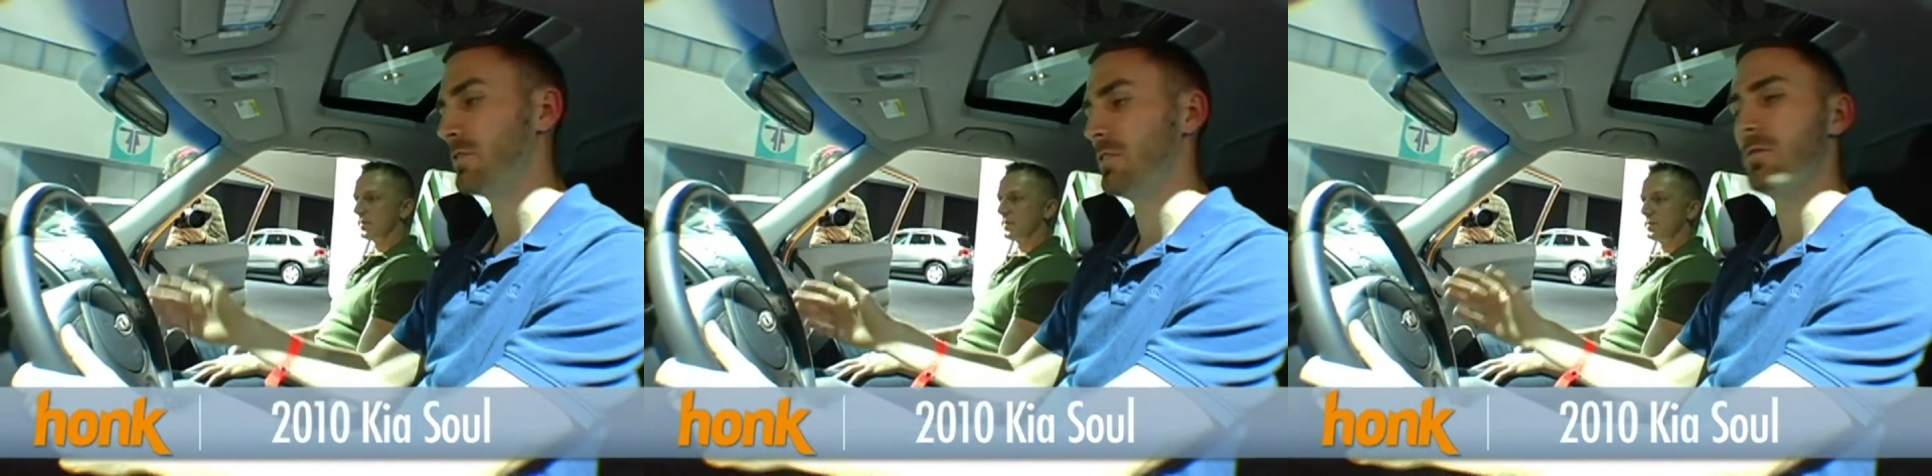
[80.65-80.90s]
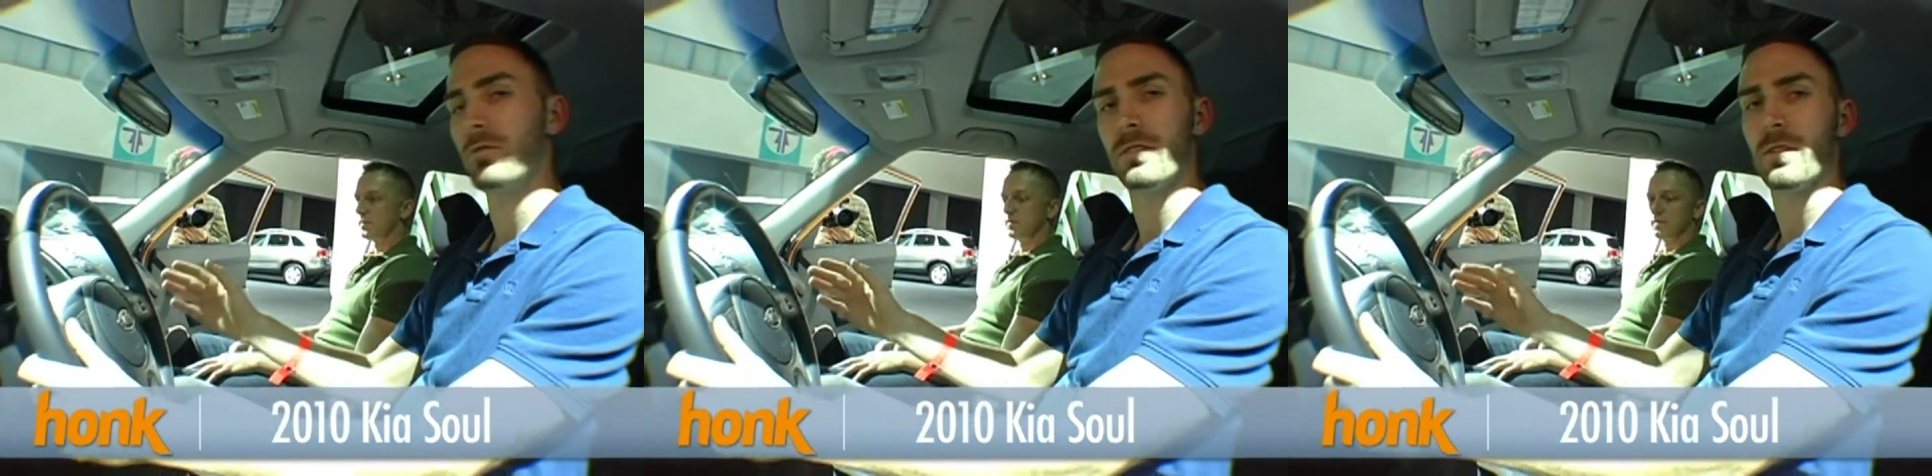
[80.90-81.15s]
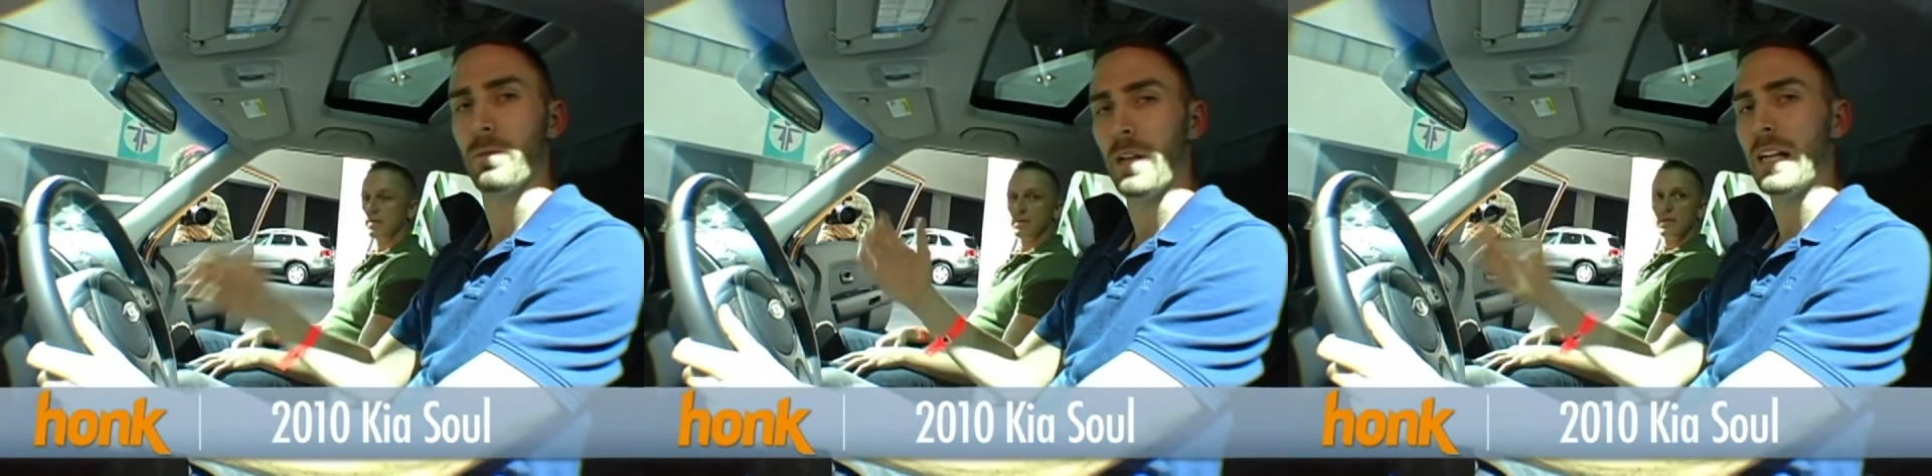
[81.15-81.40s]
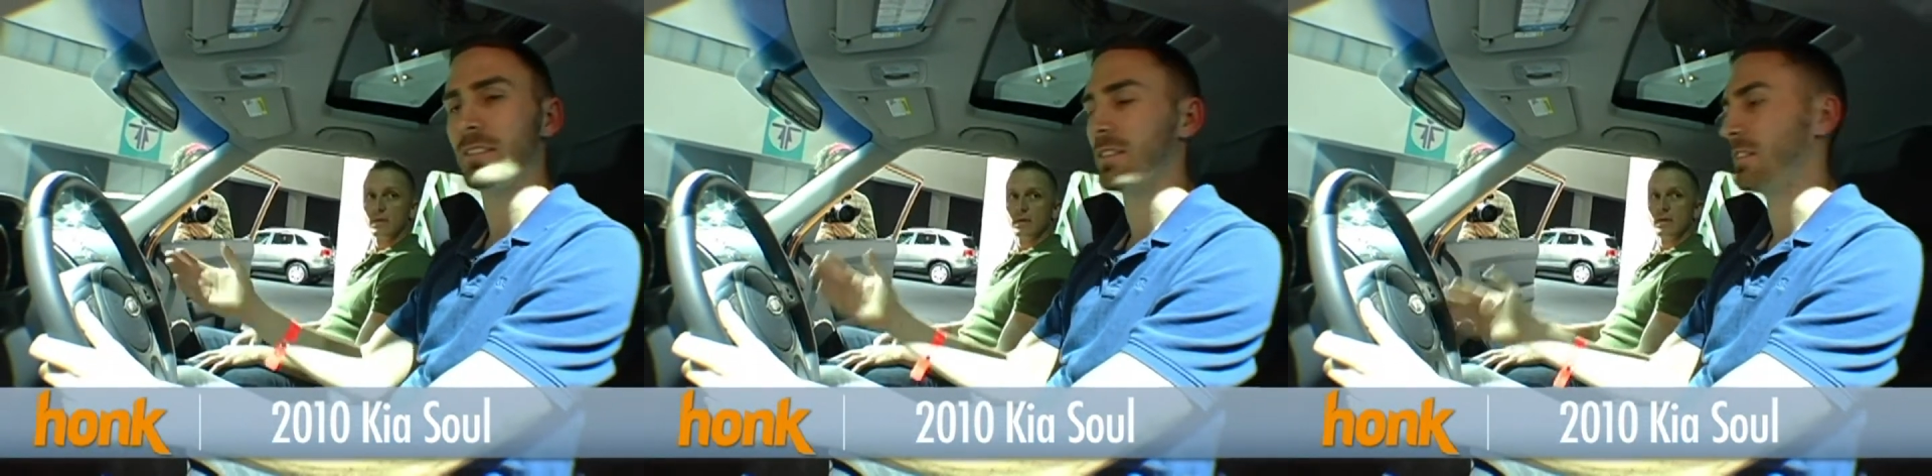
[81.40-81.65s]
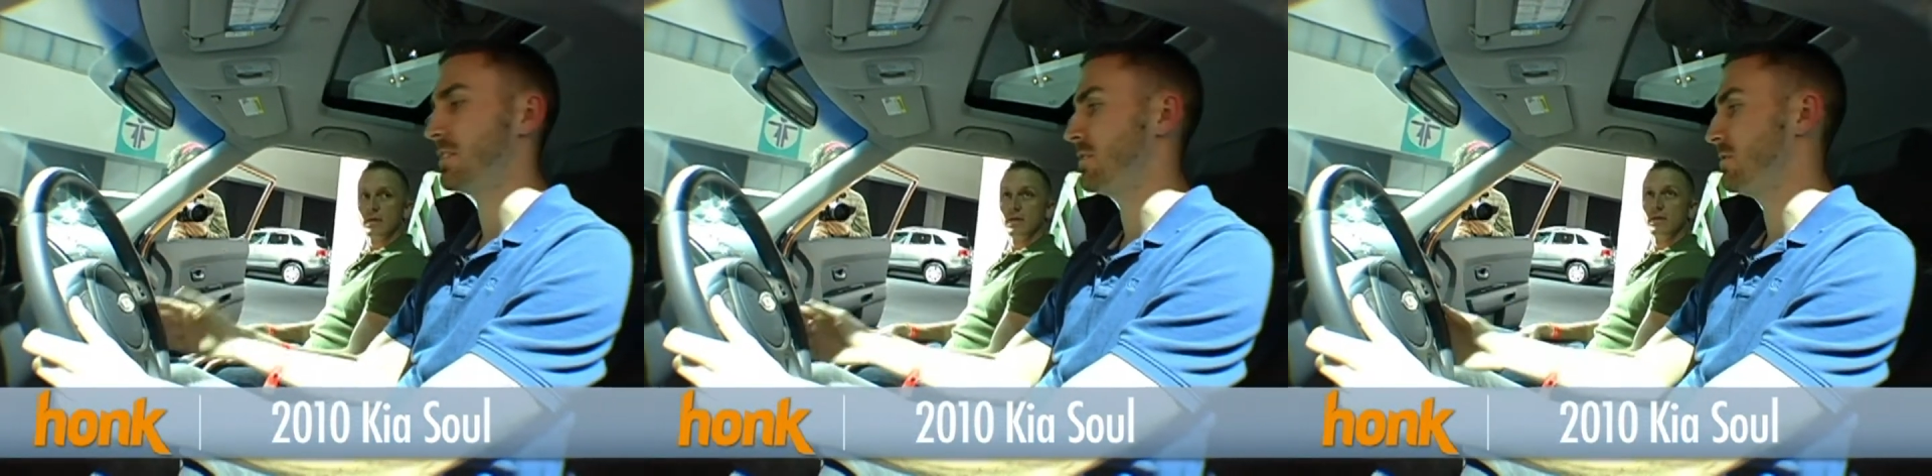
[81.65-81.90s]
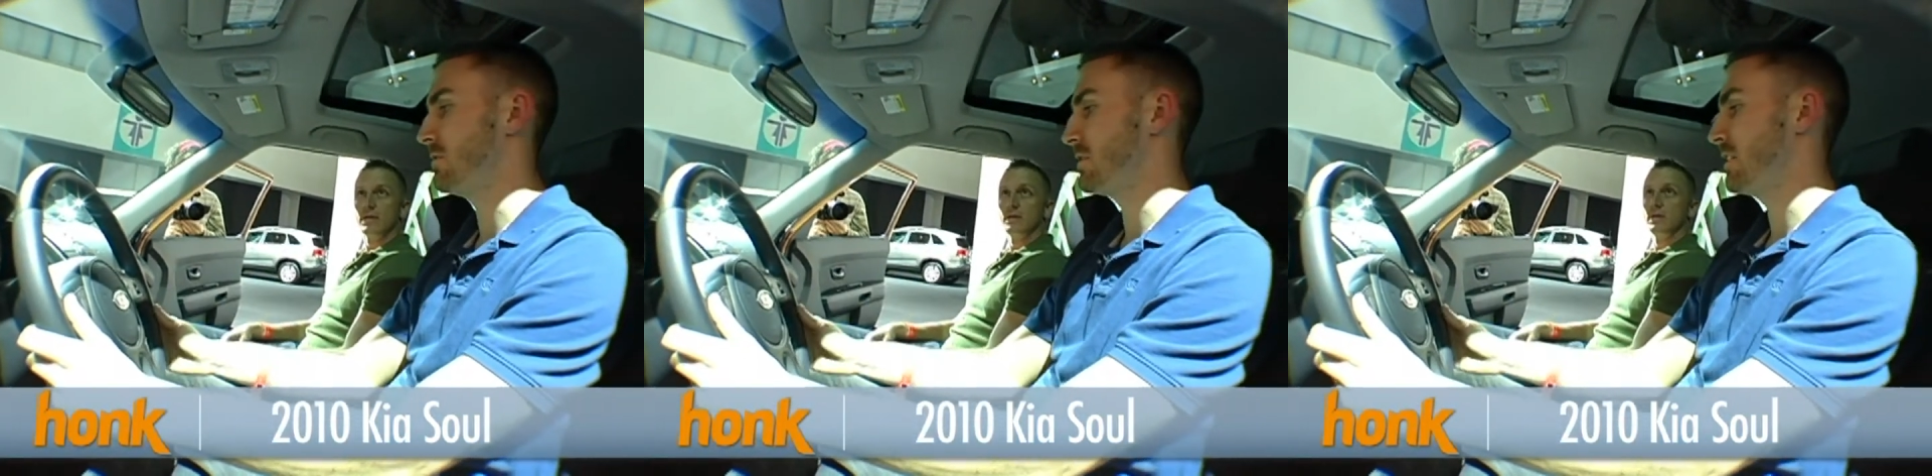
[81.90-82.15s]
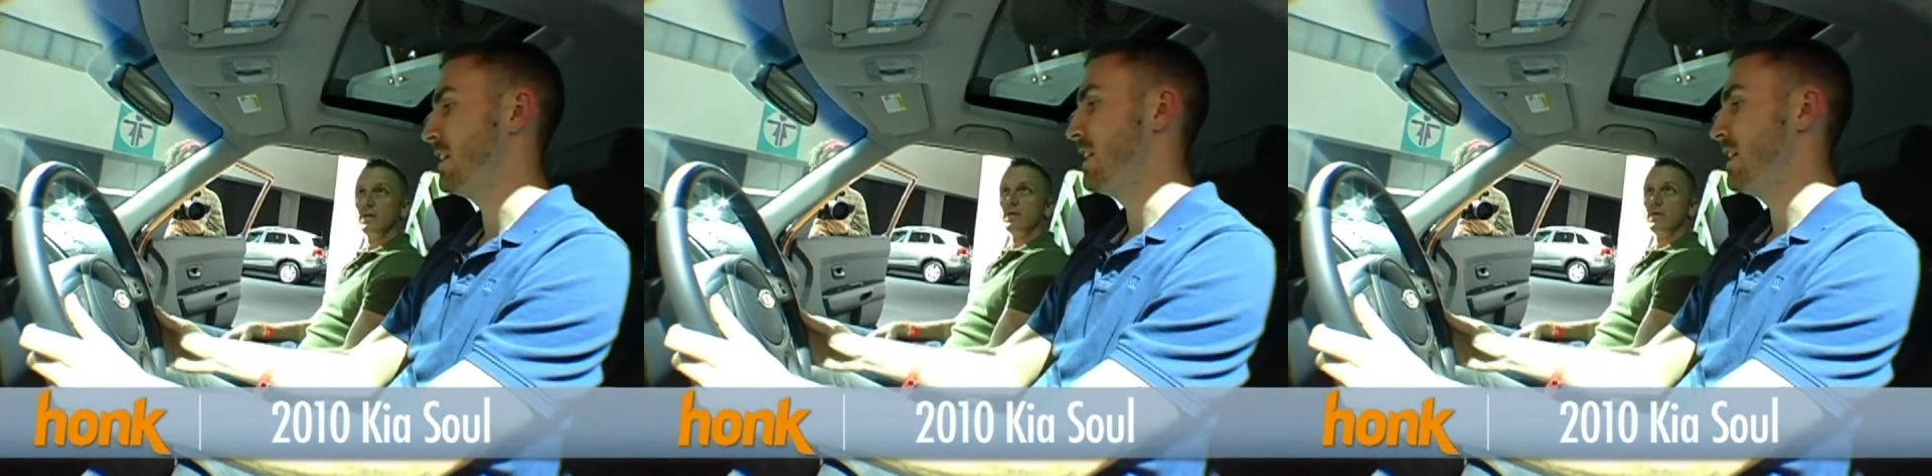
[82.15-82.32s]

used, the plastics used.